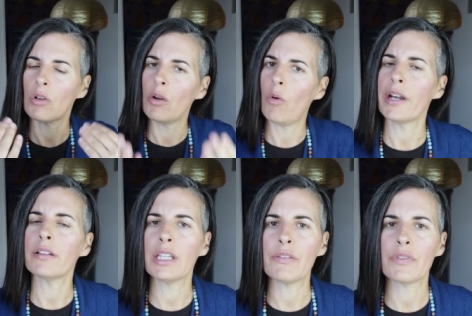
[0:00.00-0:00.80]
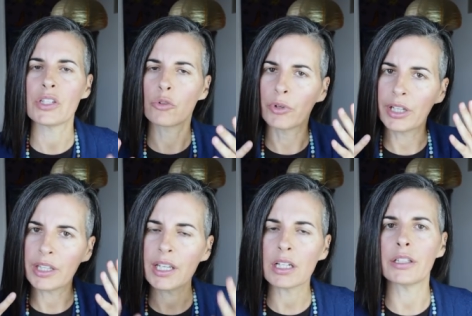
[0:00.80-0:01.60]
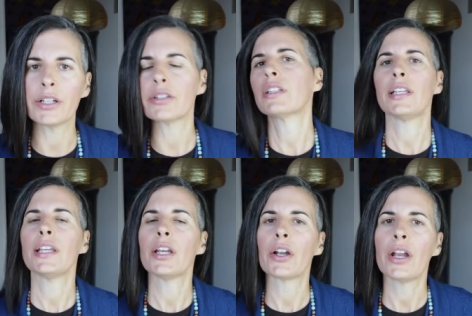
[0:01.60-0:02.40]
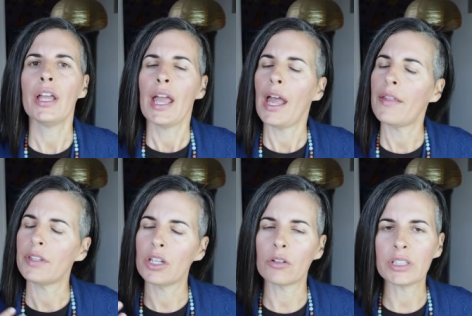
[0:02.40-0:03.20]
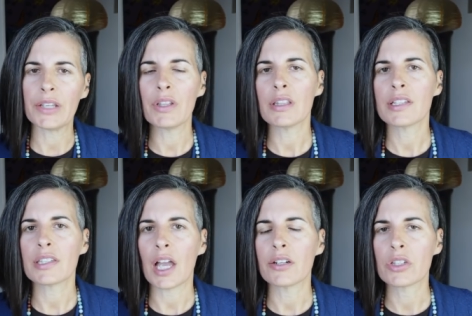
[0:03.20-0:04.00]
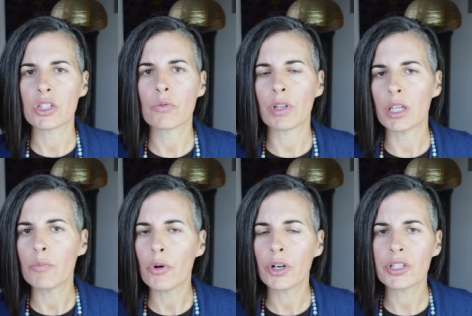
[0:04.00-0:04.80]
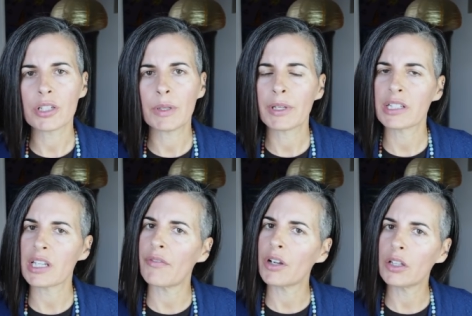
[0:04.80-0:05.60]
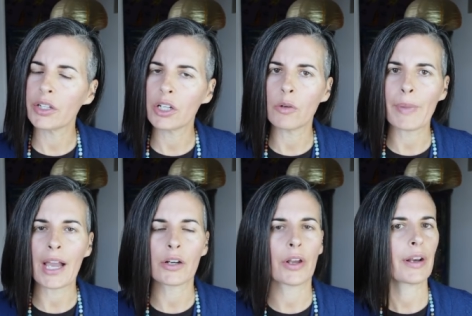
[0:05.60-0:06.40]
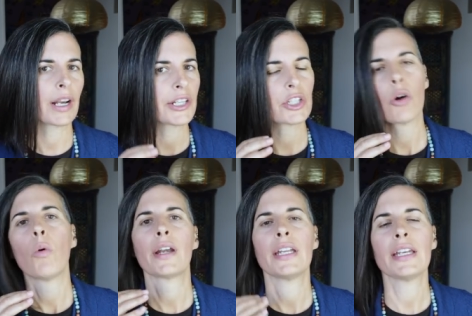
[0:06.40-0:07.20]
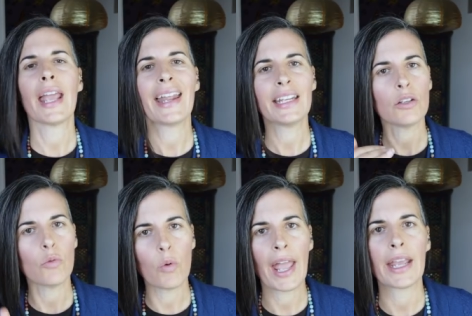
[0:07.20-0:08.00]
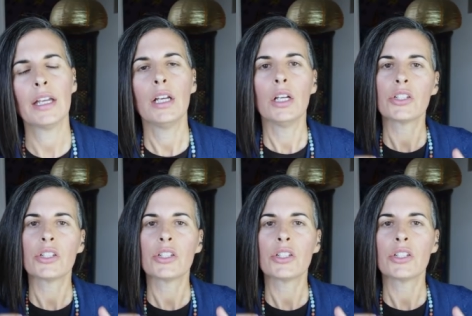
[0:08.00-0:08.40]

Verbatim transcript: So I want to leave this really clearly here. And, you know, leaving these side notes is really important to me because I have a clinical background and I don't want in any way